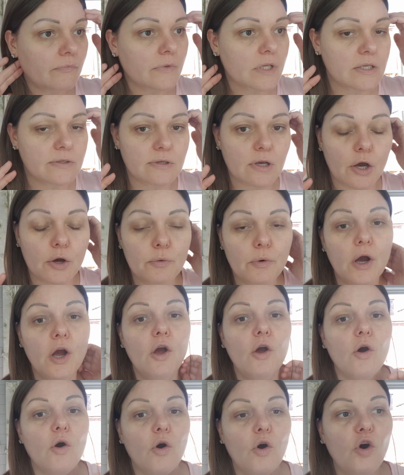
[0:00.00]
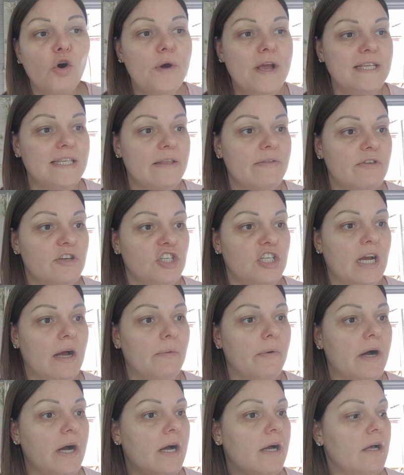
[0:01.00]
So always in the
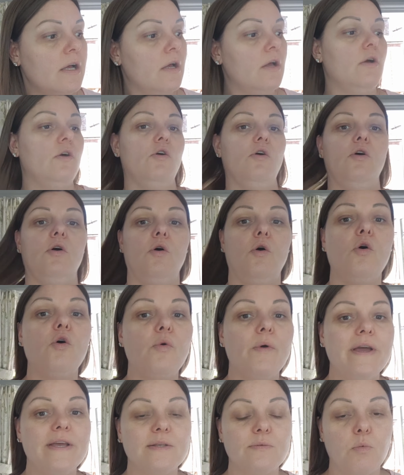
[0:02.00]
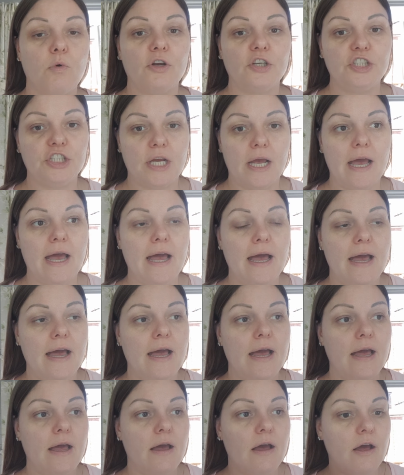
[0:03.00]
shower, always wash your
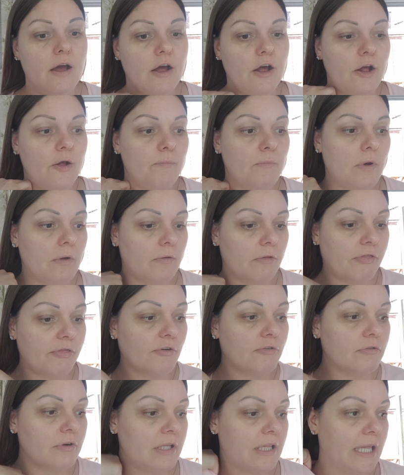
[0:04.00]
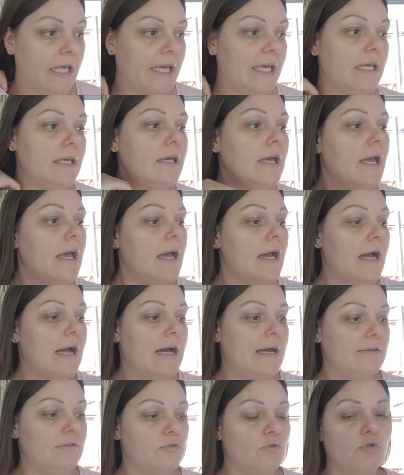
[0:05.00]
hair thoroughly,
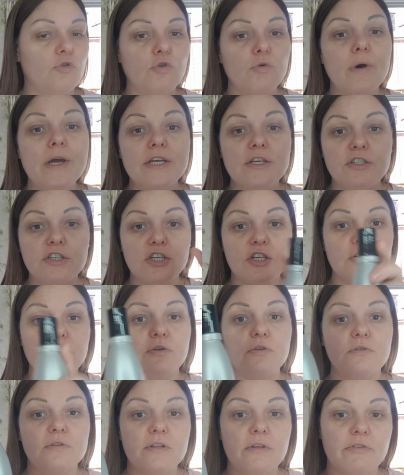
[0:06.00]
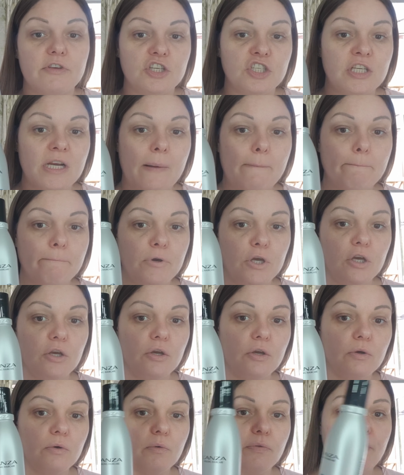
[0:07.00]
and always use the
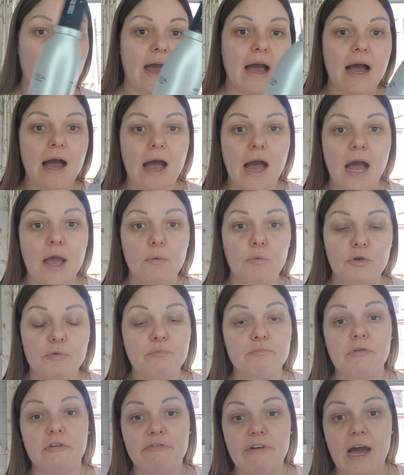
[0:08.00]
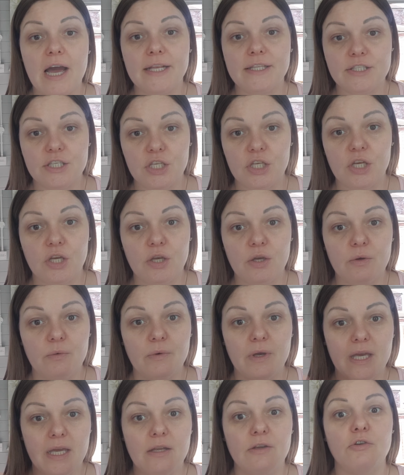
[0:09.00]
shampoo that I would provide to
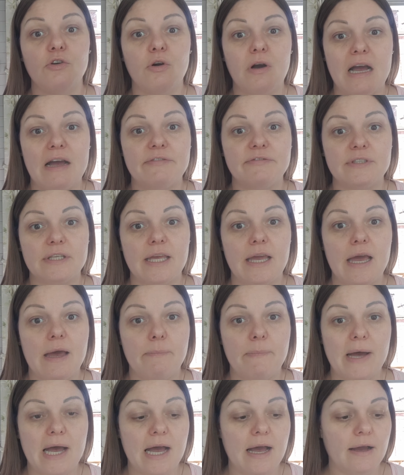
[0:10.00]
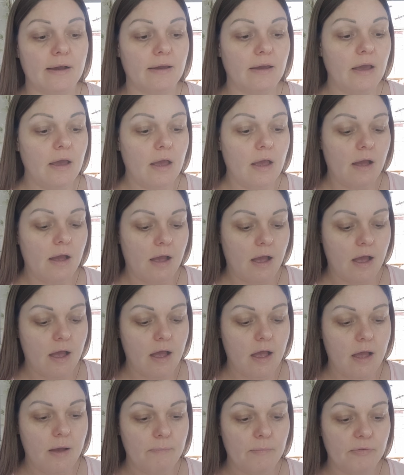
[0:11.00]
you in your aftercare pack.
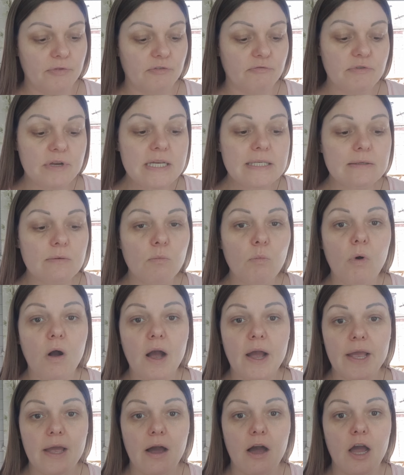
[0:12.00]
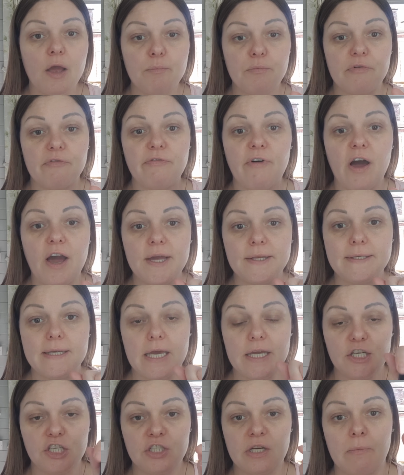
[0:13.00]
The reason why I provide
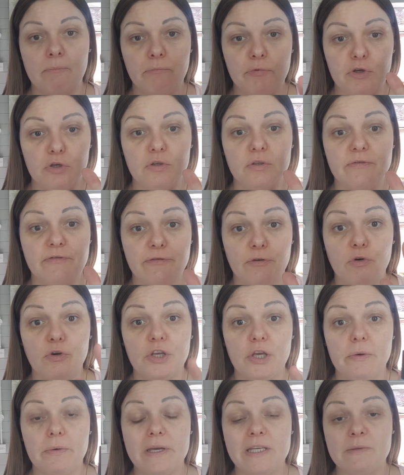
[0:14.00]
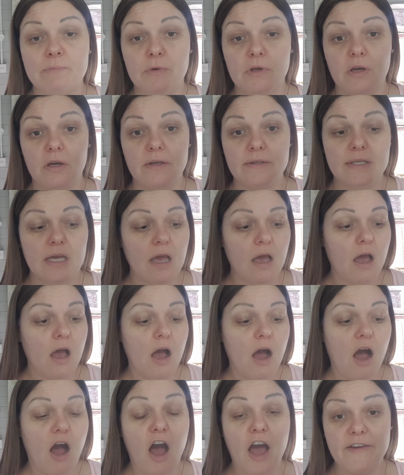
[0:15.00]
a shampoo for you is because
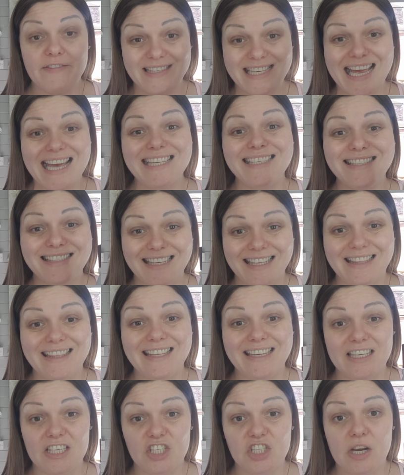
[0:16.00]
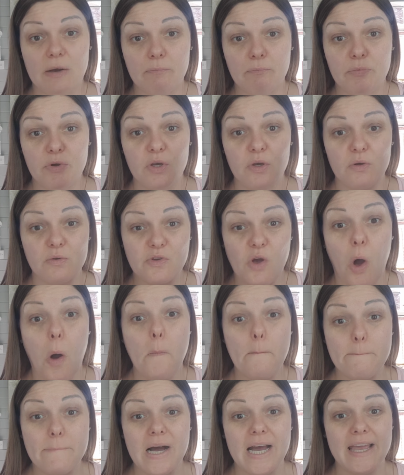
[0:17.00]
I've tested these shampoos
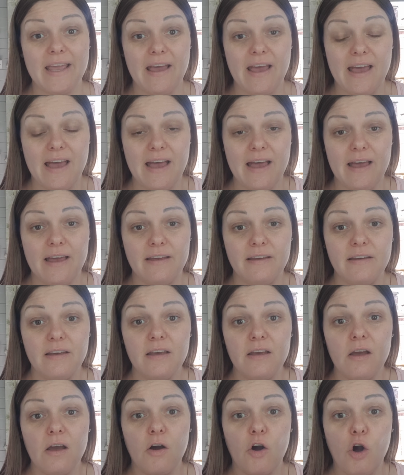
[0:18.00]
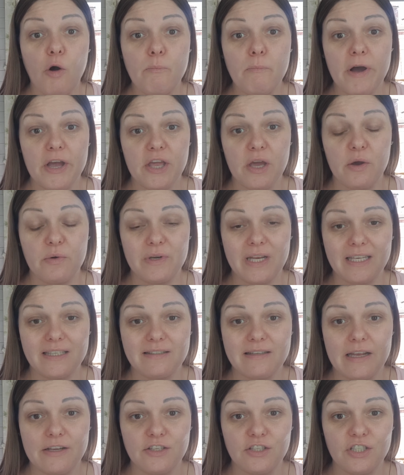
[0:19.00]
on my hair, on my own
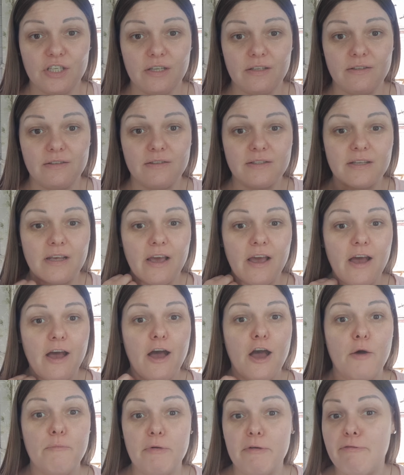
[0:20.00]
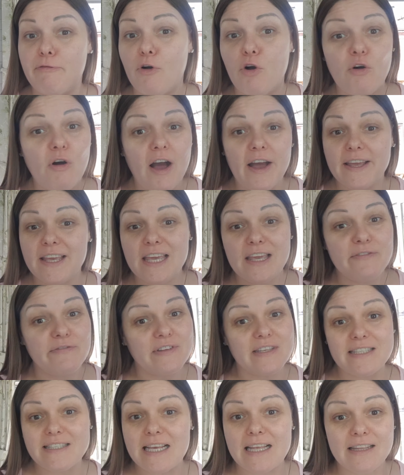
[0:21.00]
extensions before I
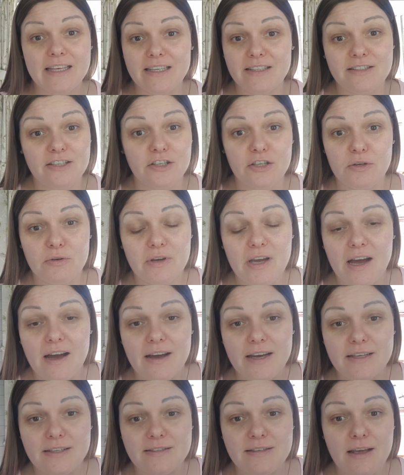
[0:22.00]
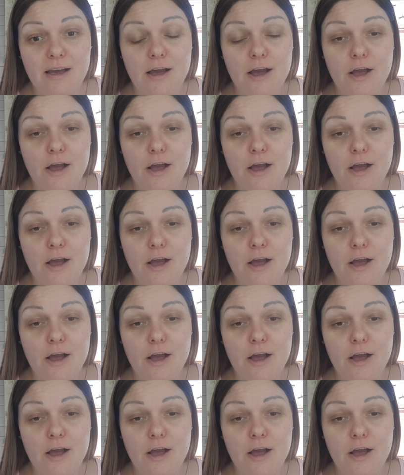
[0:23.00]
even sell it to you guys.